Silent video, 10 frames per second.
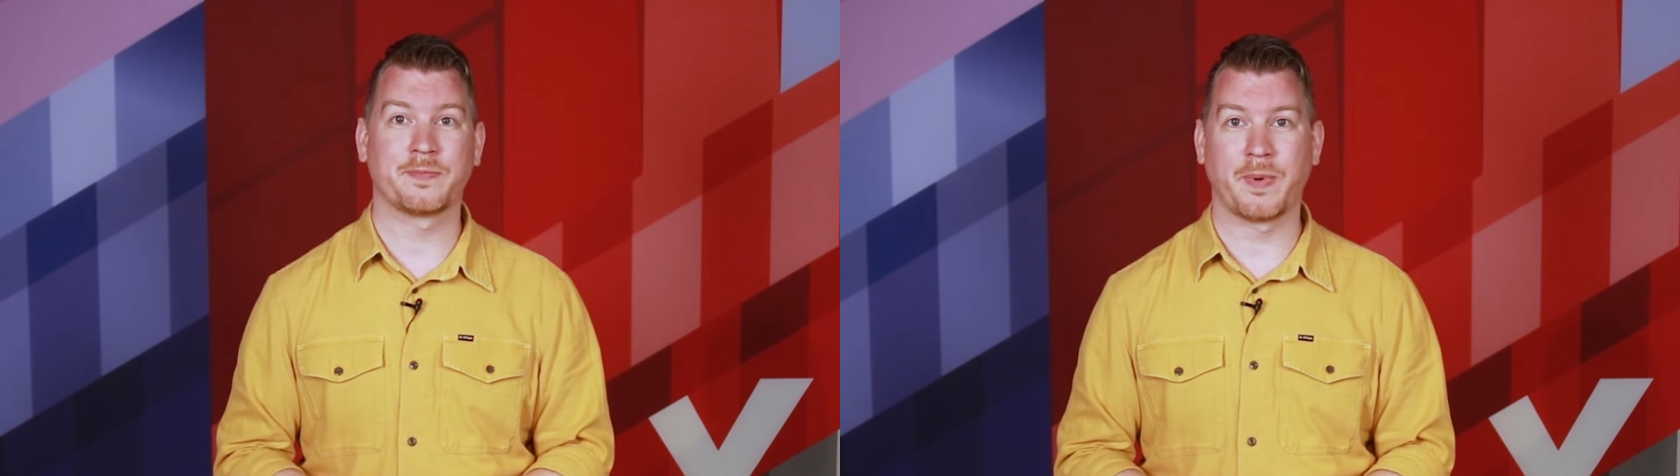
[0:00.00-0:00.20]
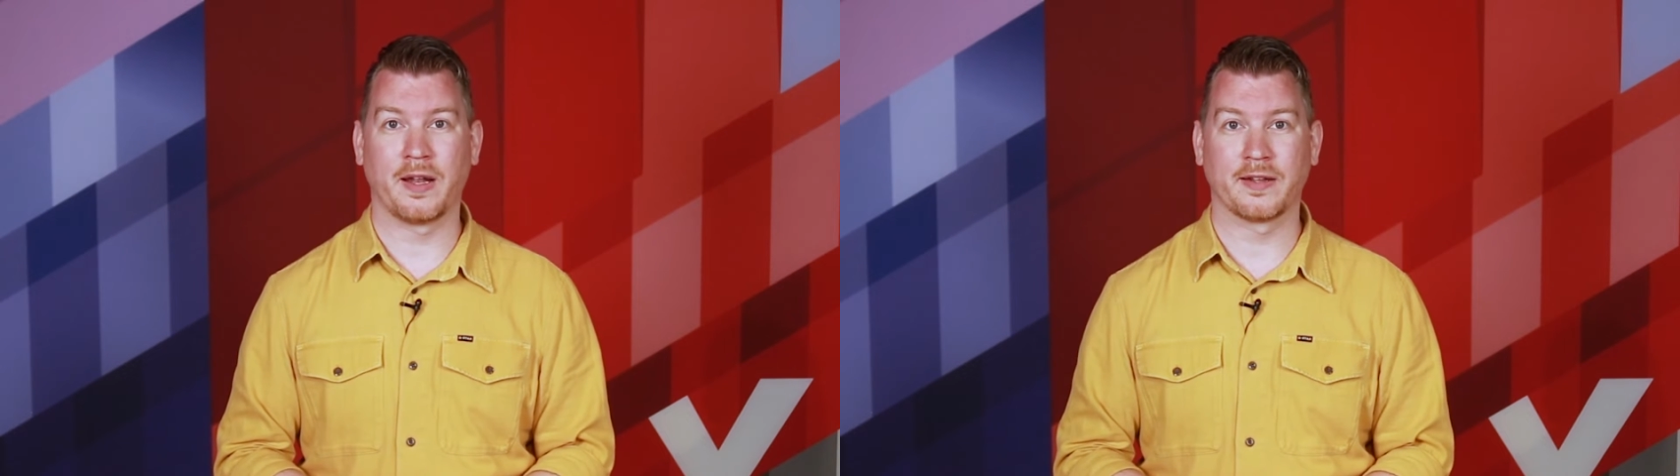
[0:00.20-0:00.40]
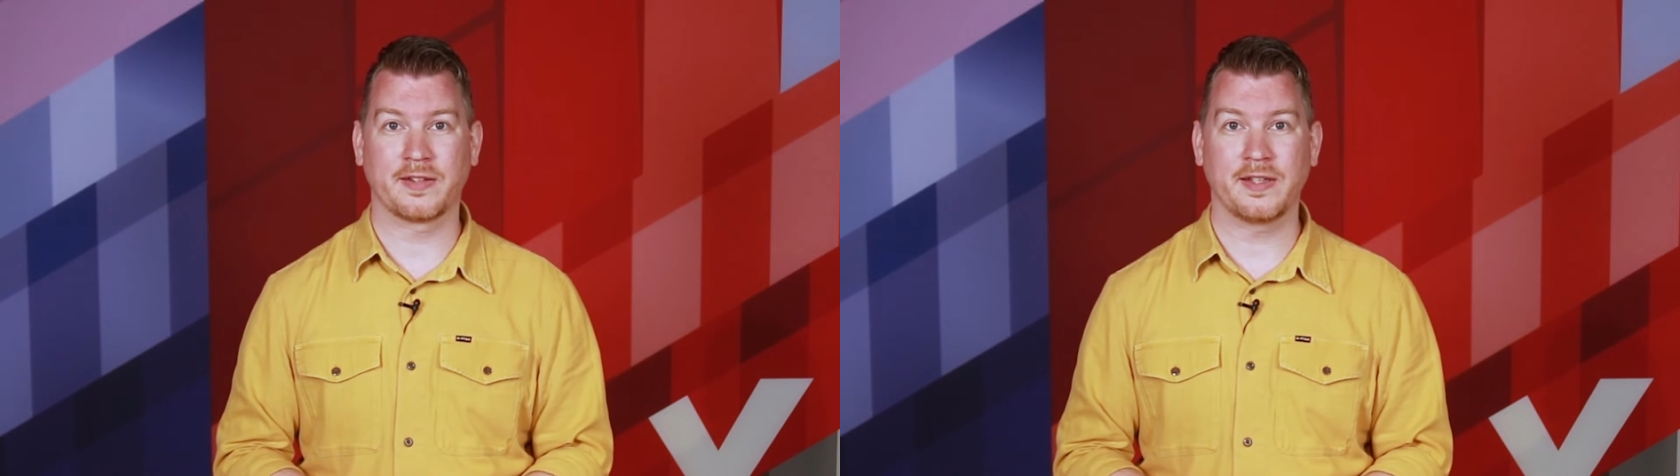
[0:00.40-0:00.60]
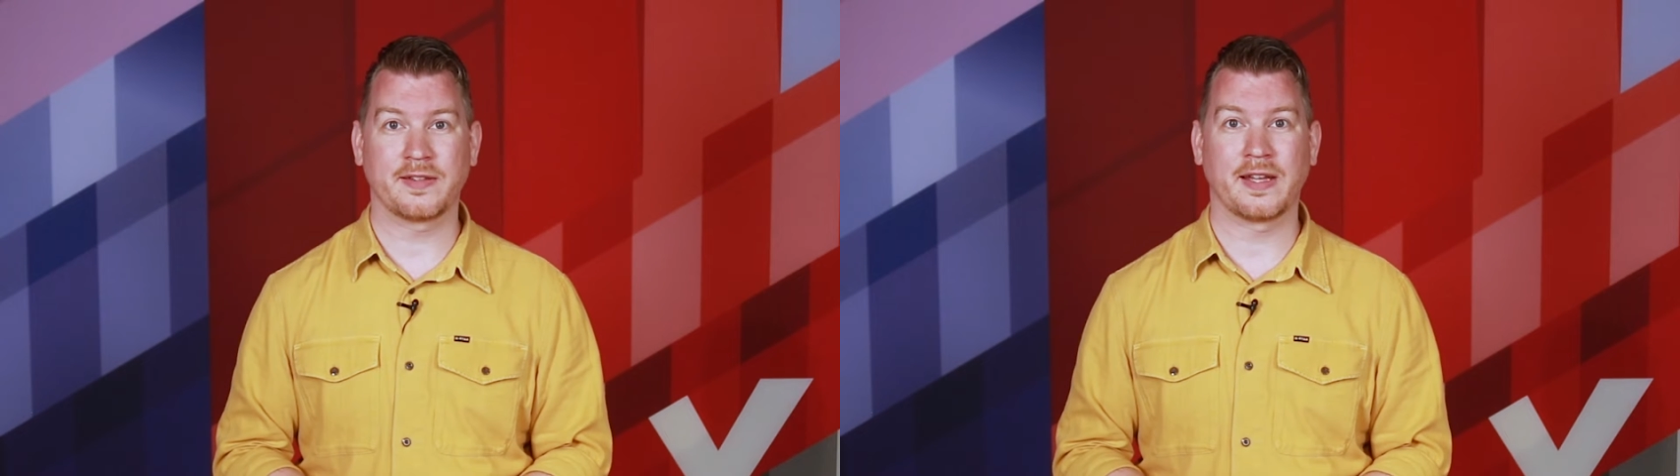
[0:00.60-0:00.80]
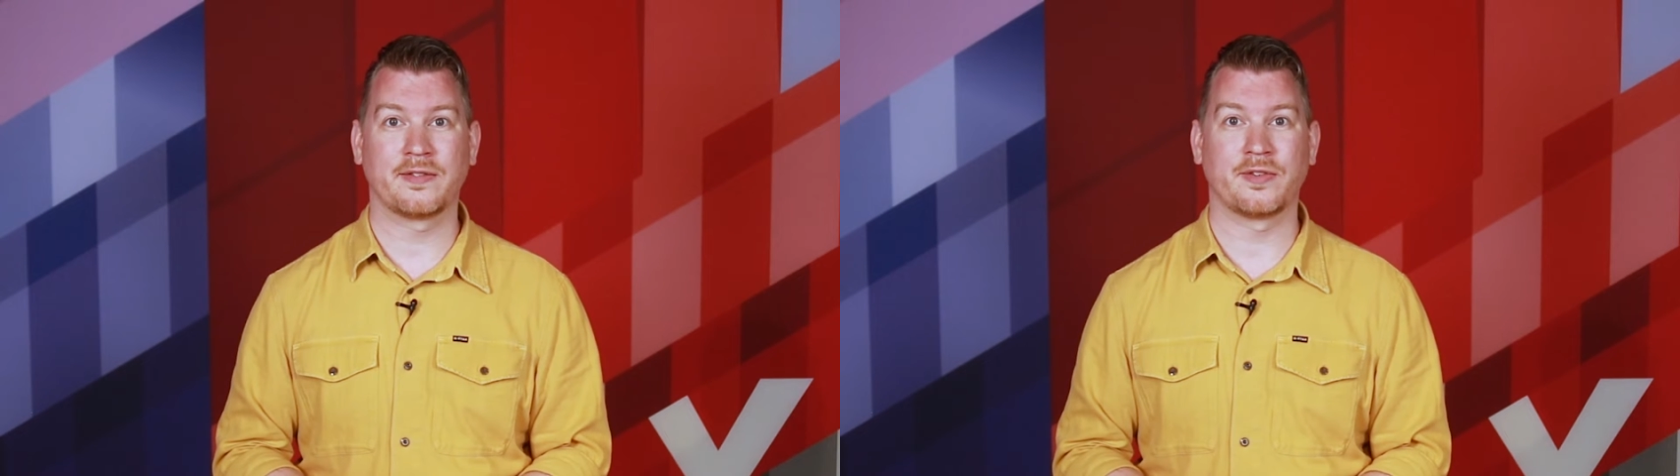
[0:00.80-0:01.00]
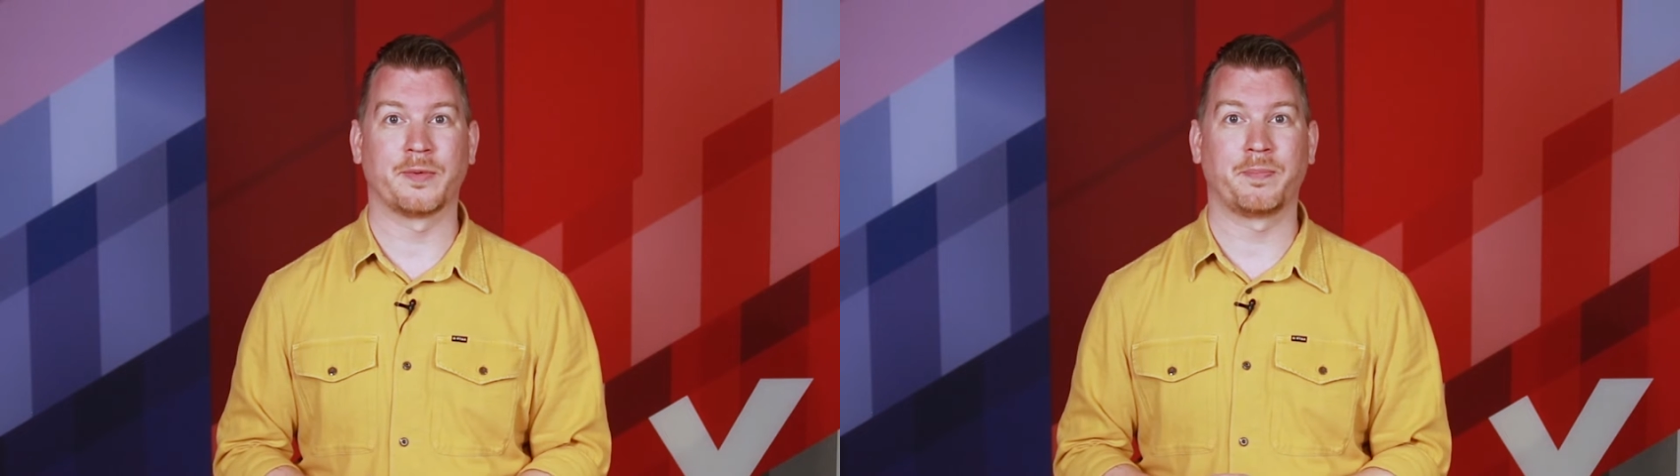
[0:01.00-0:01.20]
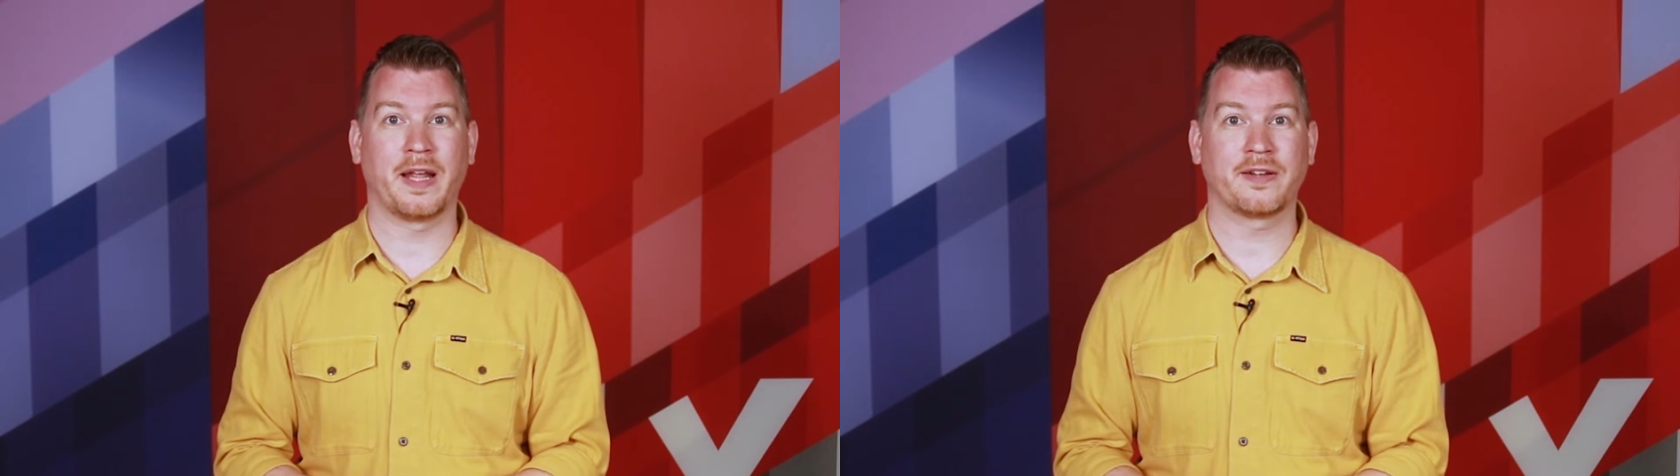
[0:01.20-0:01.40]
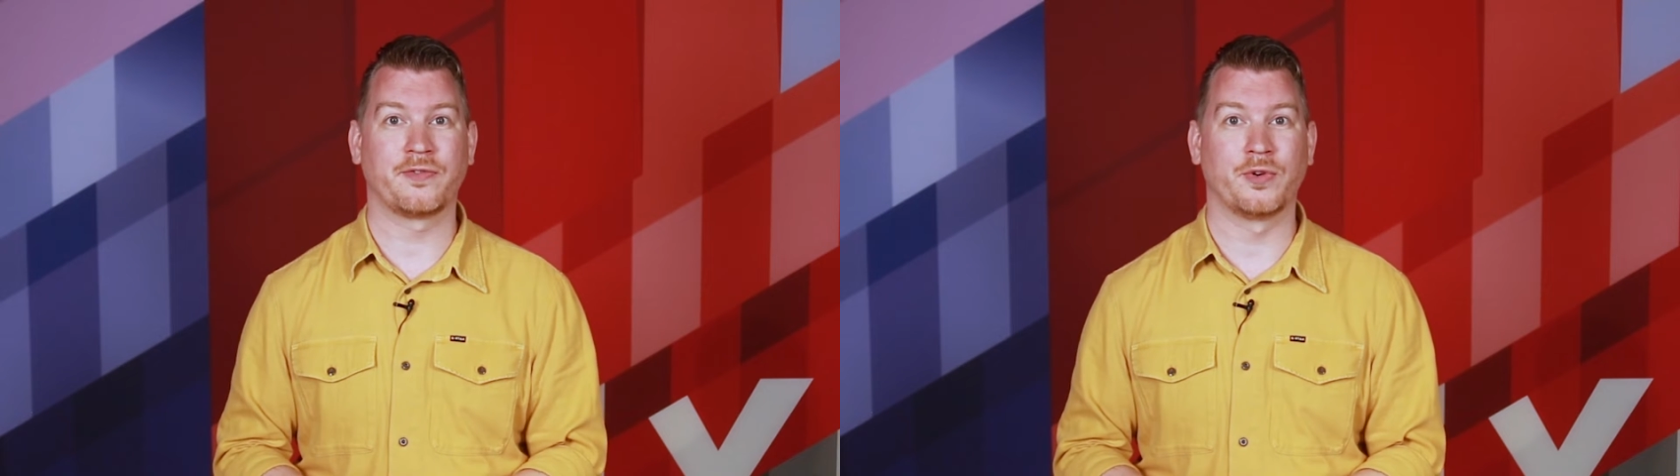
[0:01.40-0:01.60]
policies into the
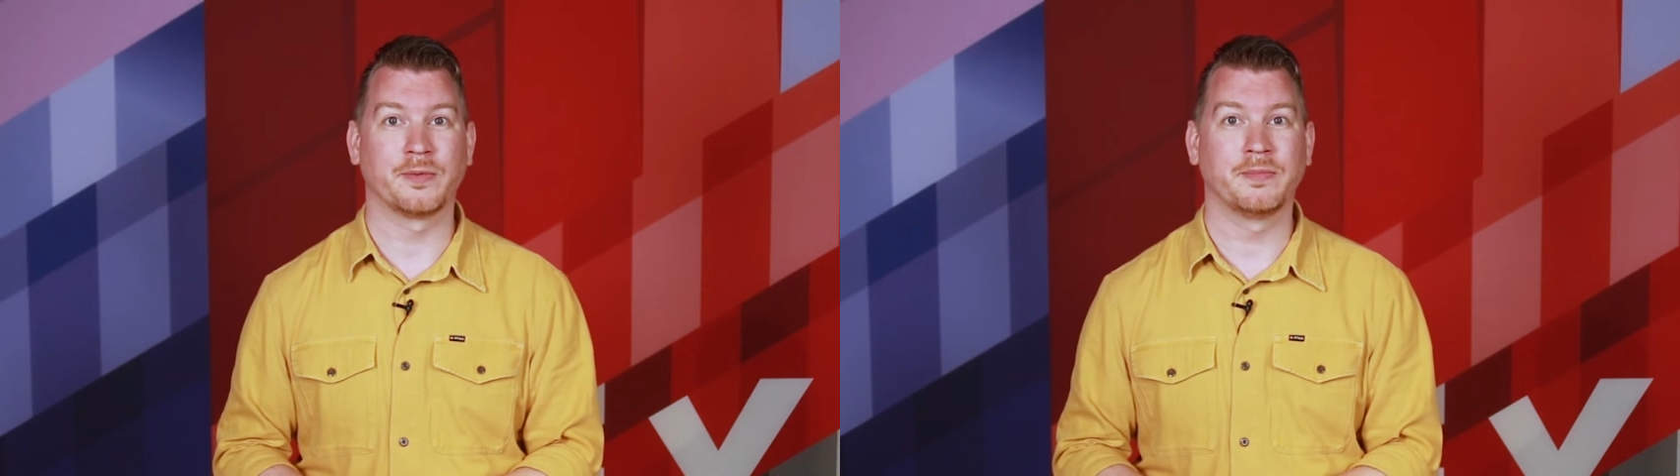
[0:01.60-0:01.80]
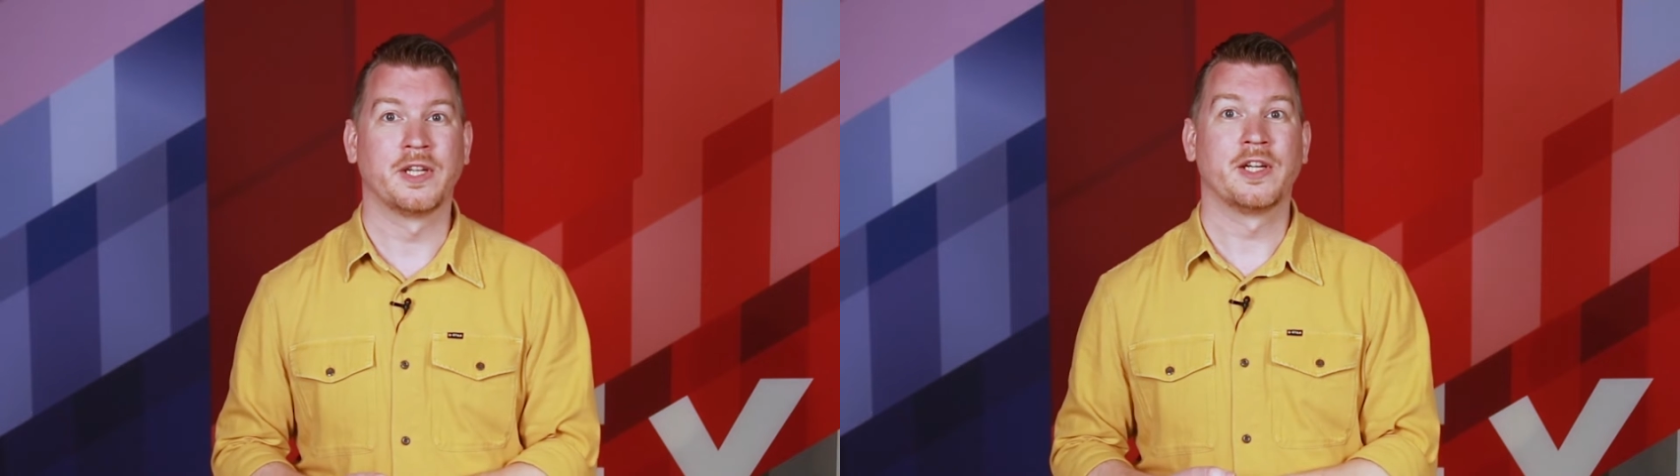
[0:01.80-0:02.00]
platform